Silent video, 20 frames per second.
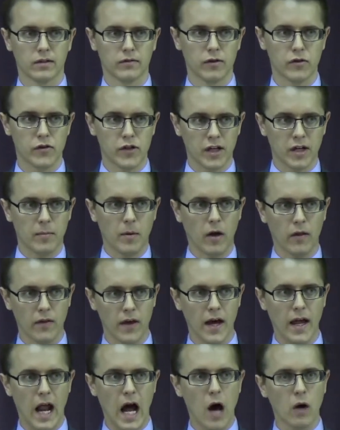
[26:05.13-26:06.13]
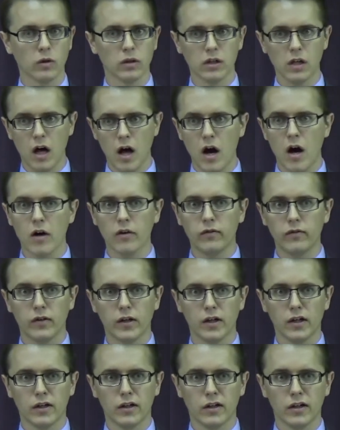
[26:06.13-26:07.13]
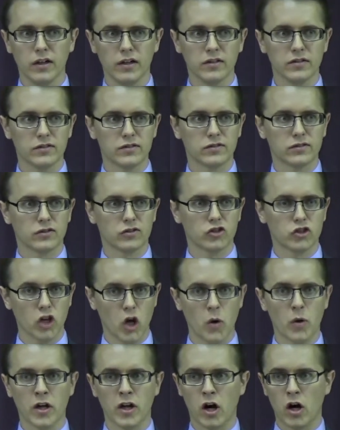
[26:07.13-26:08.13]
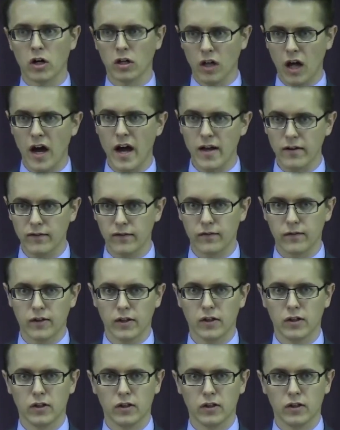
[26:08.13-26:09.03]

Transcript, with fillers: If you think about that, how love is shown in our life